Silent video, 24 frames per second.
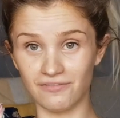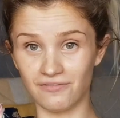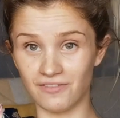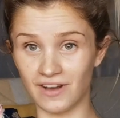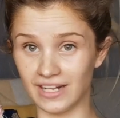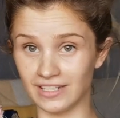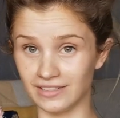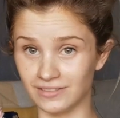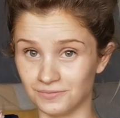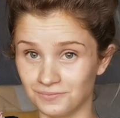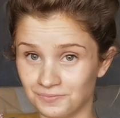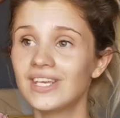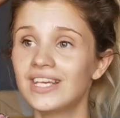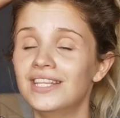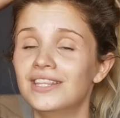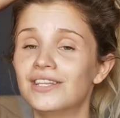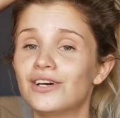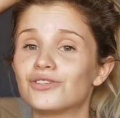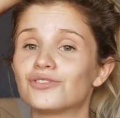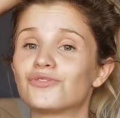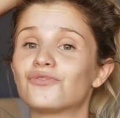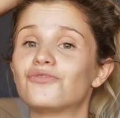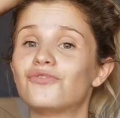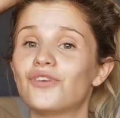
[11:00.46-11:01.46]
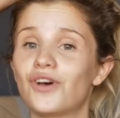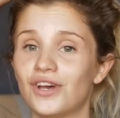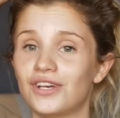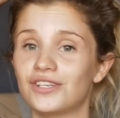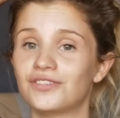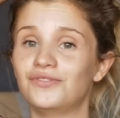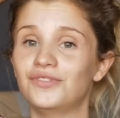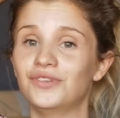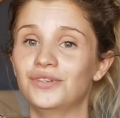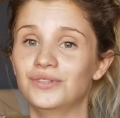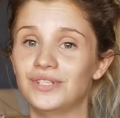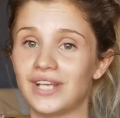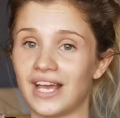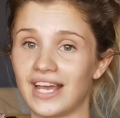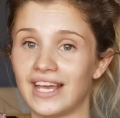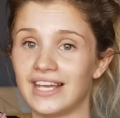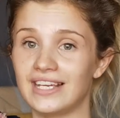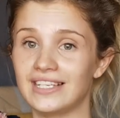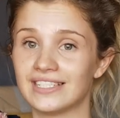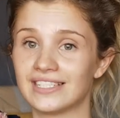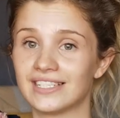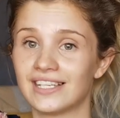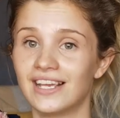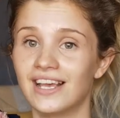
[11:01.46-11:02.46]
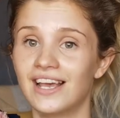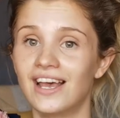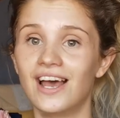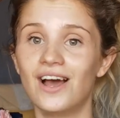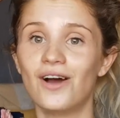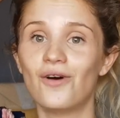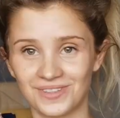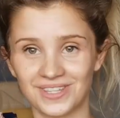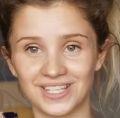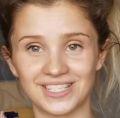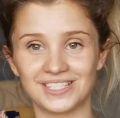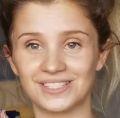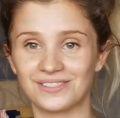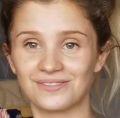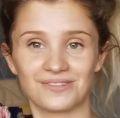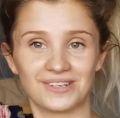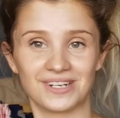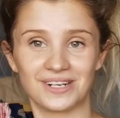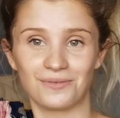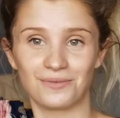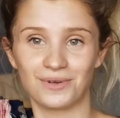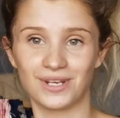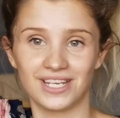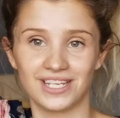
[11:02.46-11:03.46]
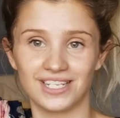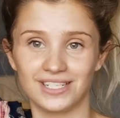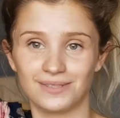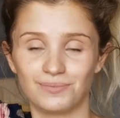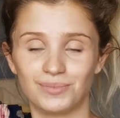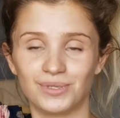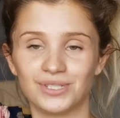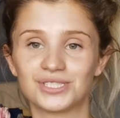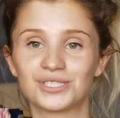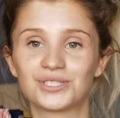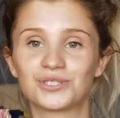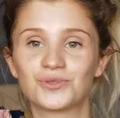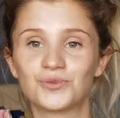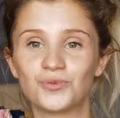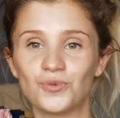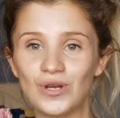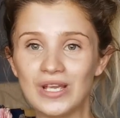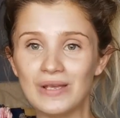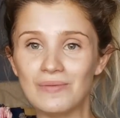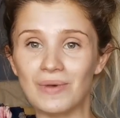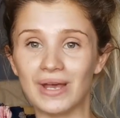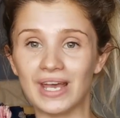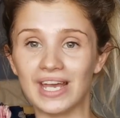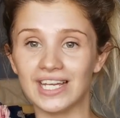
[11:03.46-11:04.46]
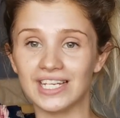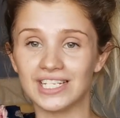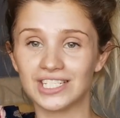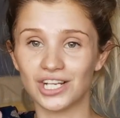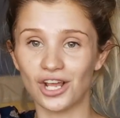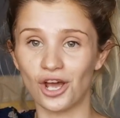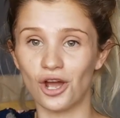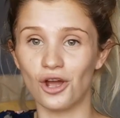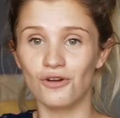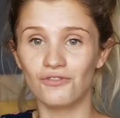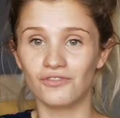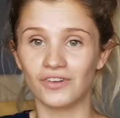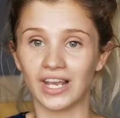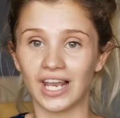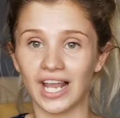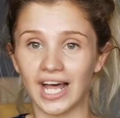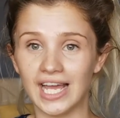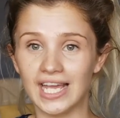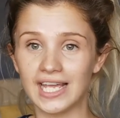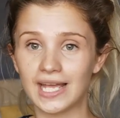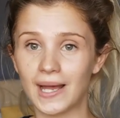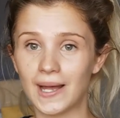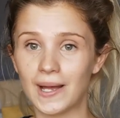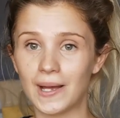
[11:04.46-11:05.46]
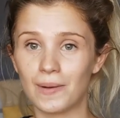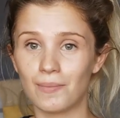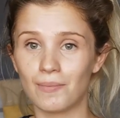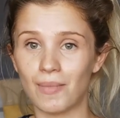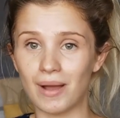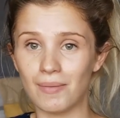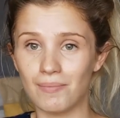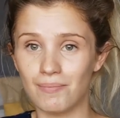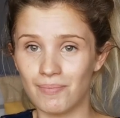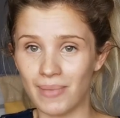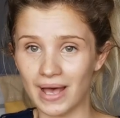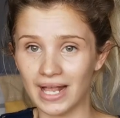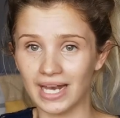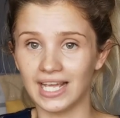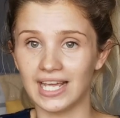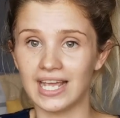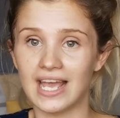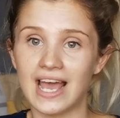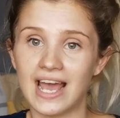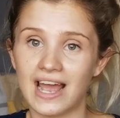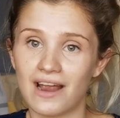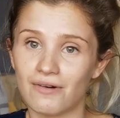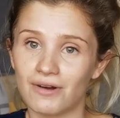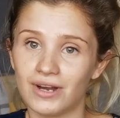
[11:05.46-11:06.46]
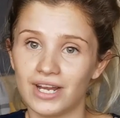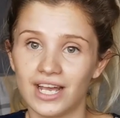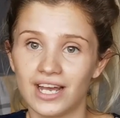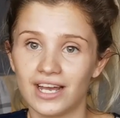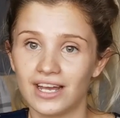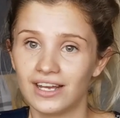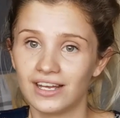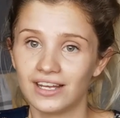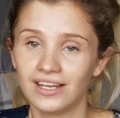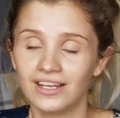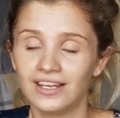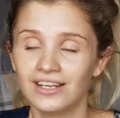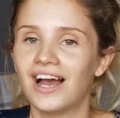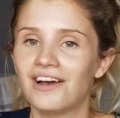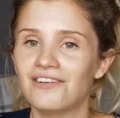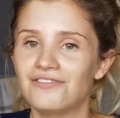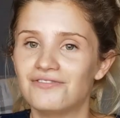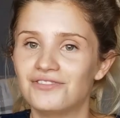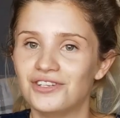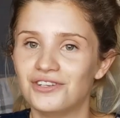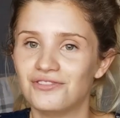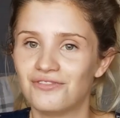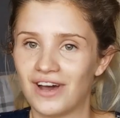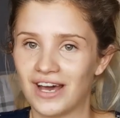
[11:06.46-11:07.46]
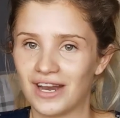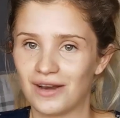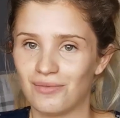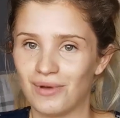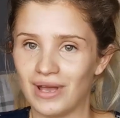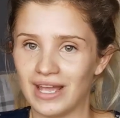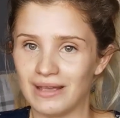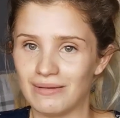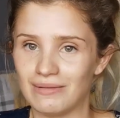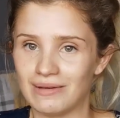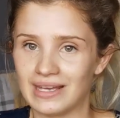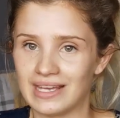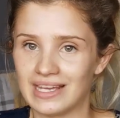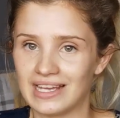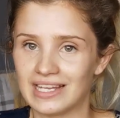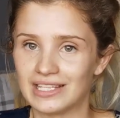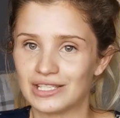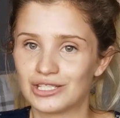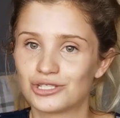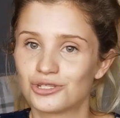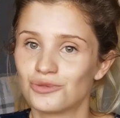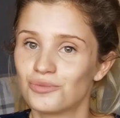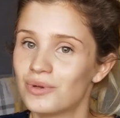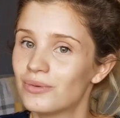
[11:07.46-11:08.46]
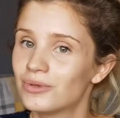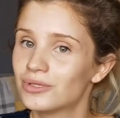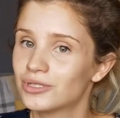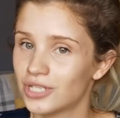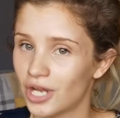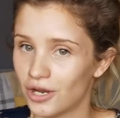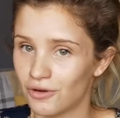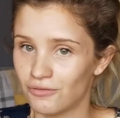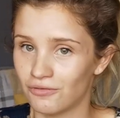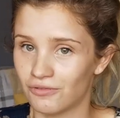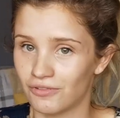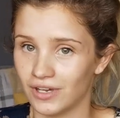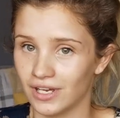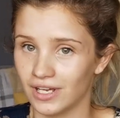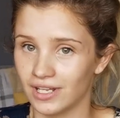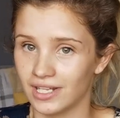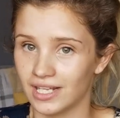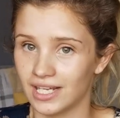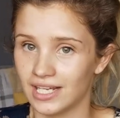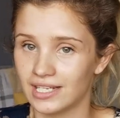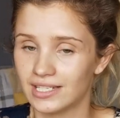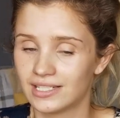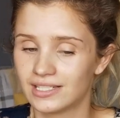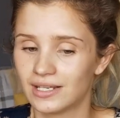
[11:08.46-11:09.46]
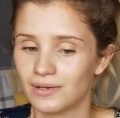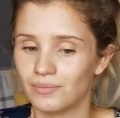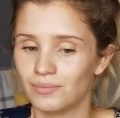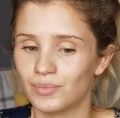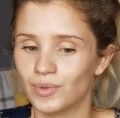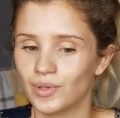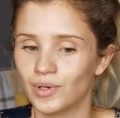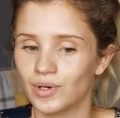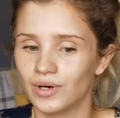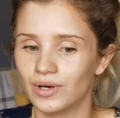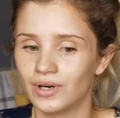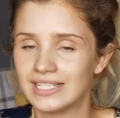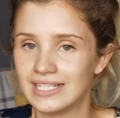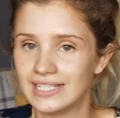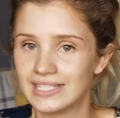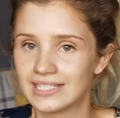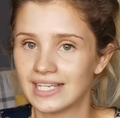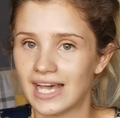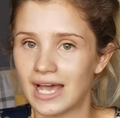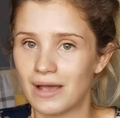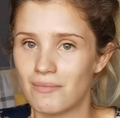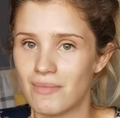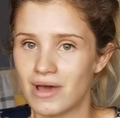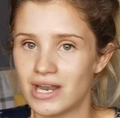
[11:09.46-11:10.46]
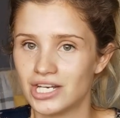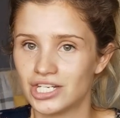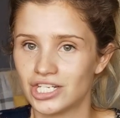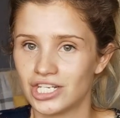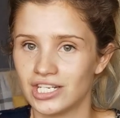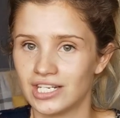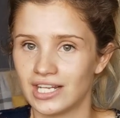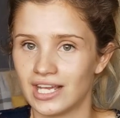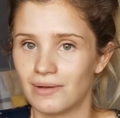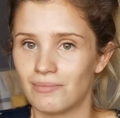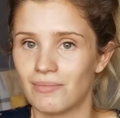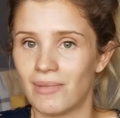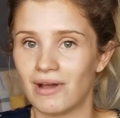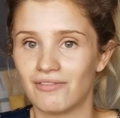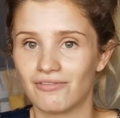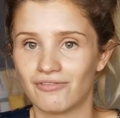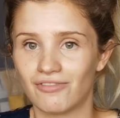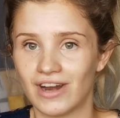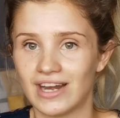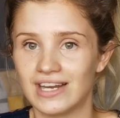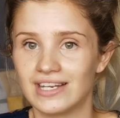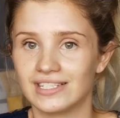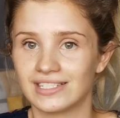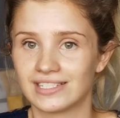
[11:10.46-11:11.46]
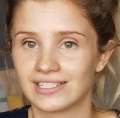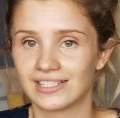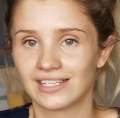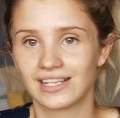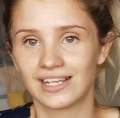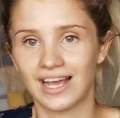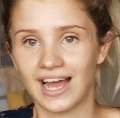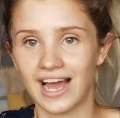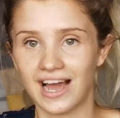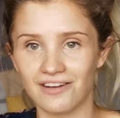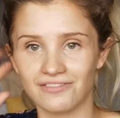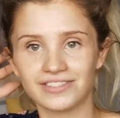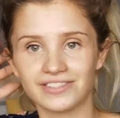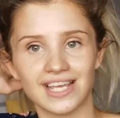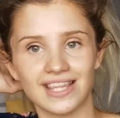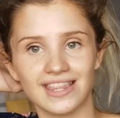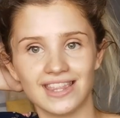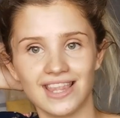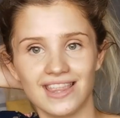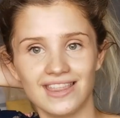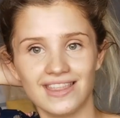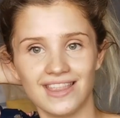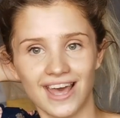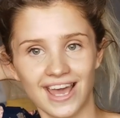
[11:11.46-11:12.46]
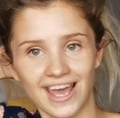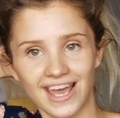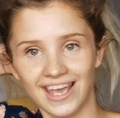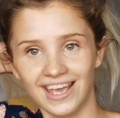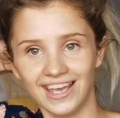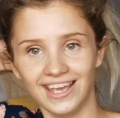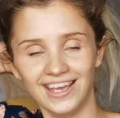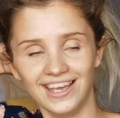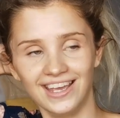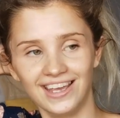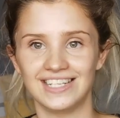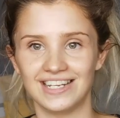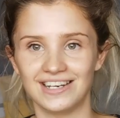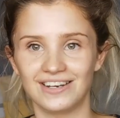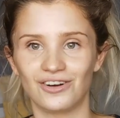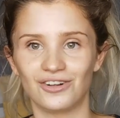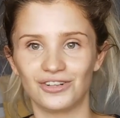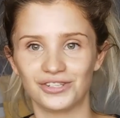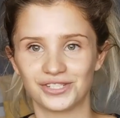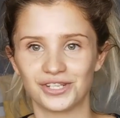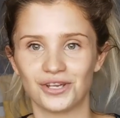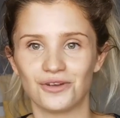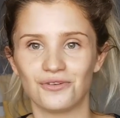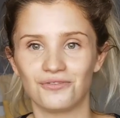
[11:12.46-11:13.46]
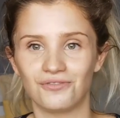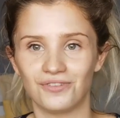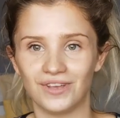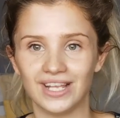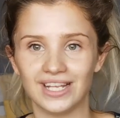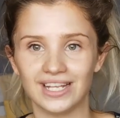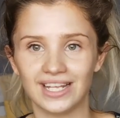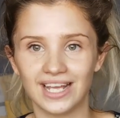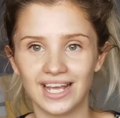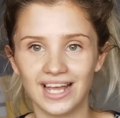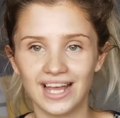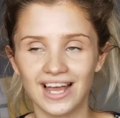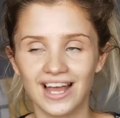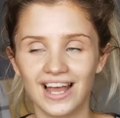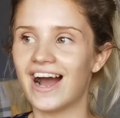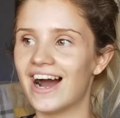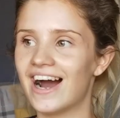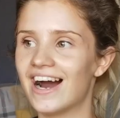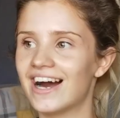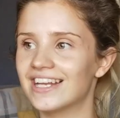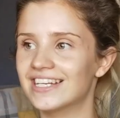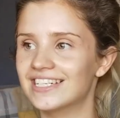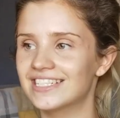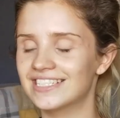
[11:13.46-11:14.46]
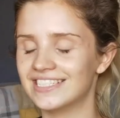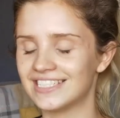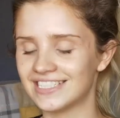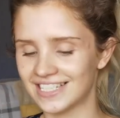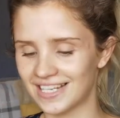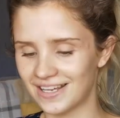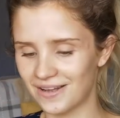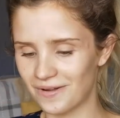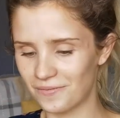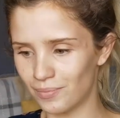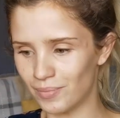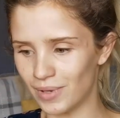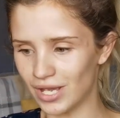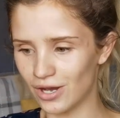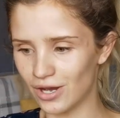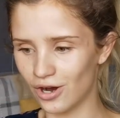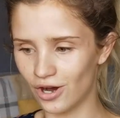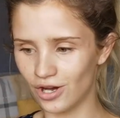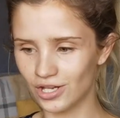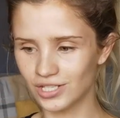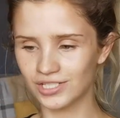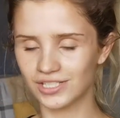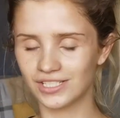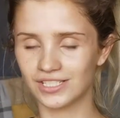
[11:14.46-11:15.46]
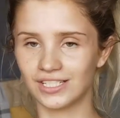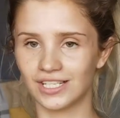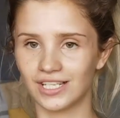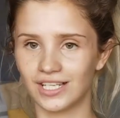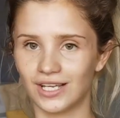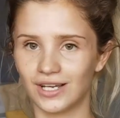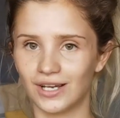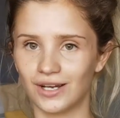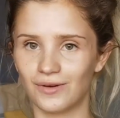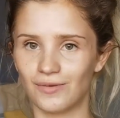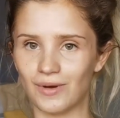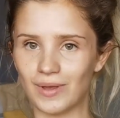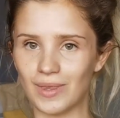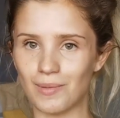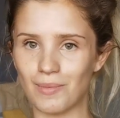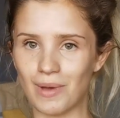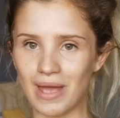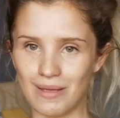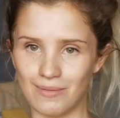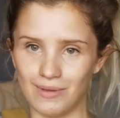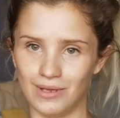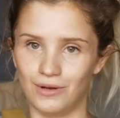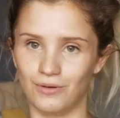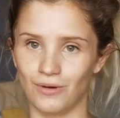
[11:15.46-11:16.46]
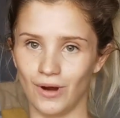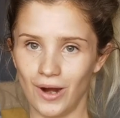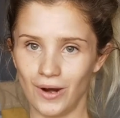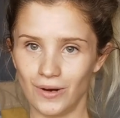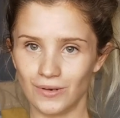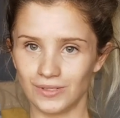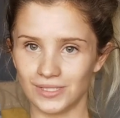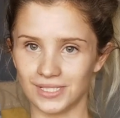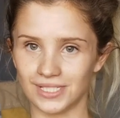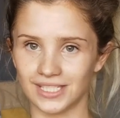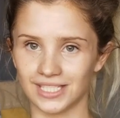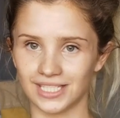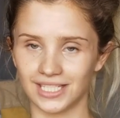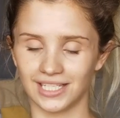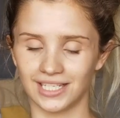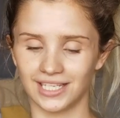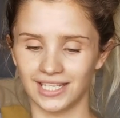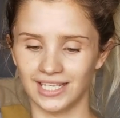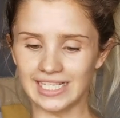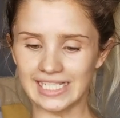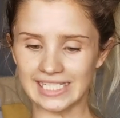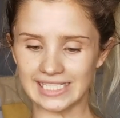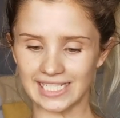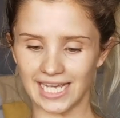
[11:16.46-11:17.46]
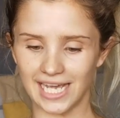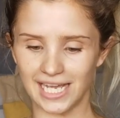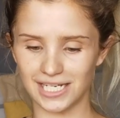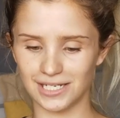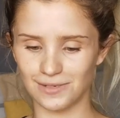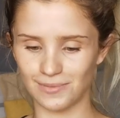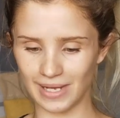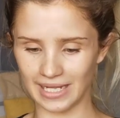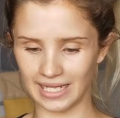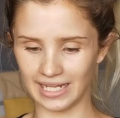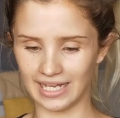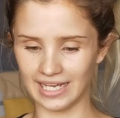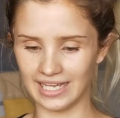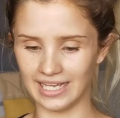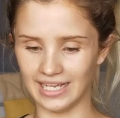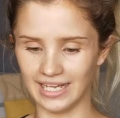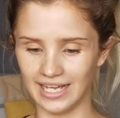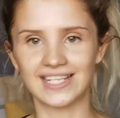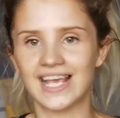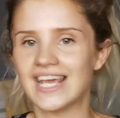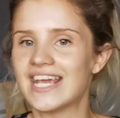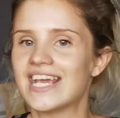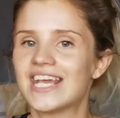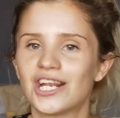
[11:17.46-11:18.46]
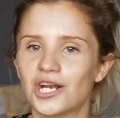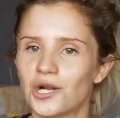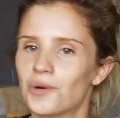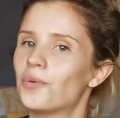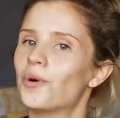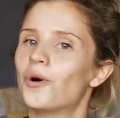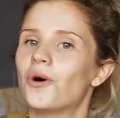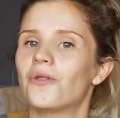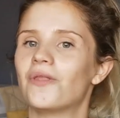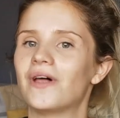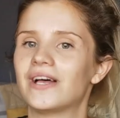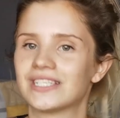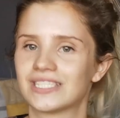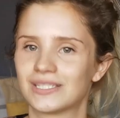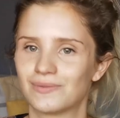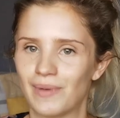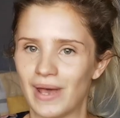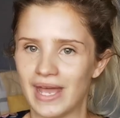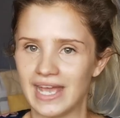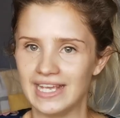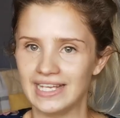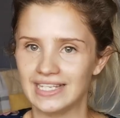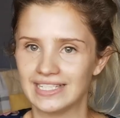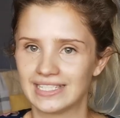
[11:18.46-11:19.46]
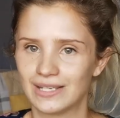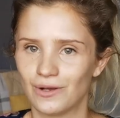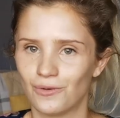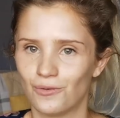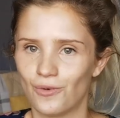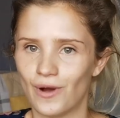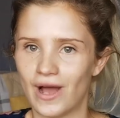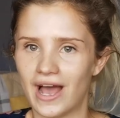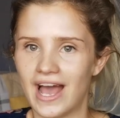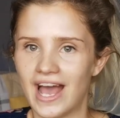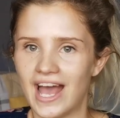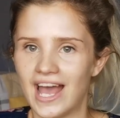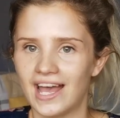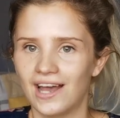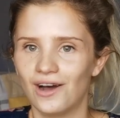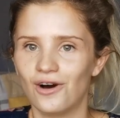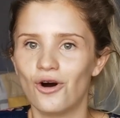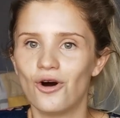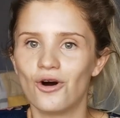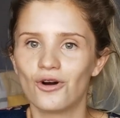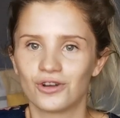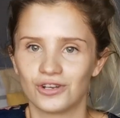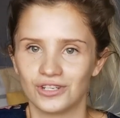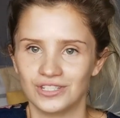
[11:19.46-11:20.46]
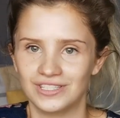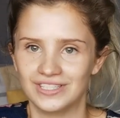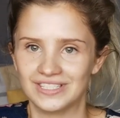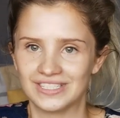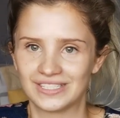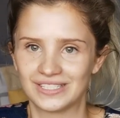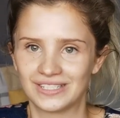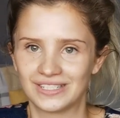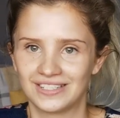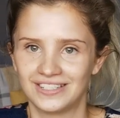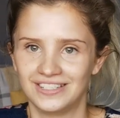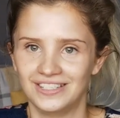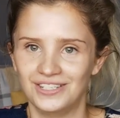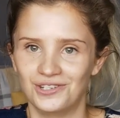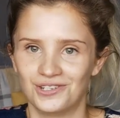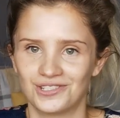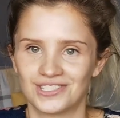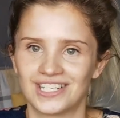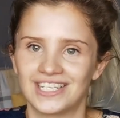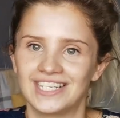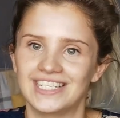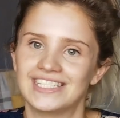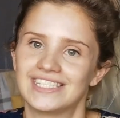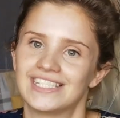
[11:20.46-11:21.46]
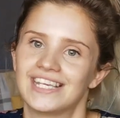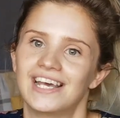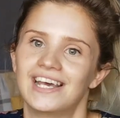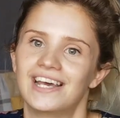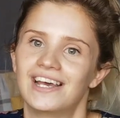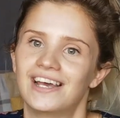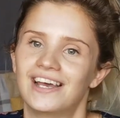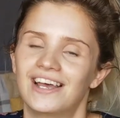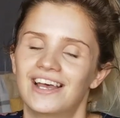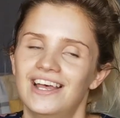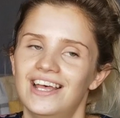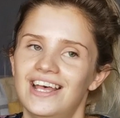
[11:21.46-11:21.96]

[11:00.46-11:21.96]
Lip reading: felt in those first few days, this is really weird, but squeamish over like my belly area after you've had a baby. And some people don't feel this, but since I mentioned it, my friends have said that they did also feel it. And because when the baby grows inside your belly, they're taking up all that space where organs usually sit.